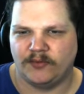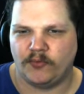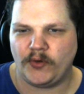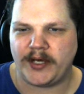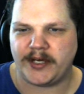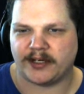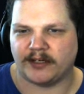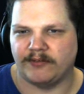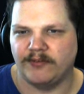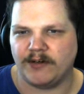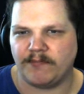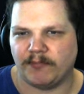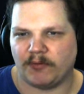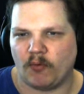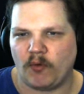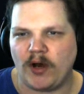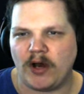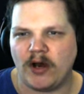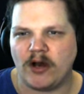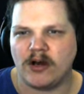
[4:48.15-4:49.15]
Week
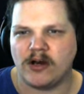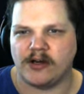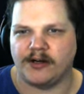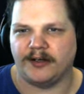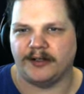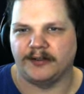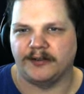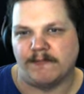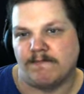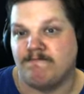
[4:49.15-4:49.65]
number one!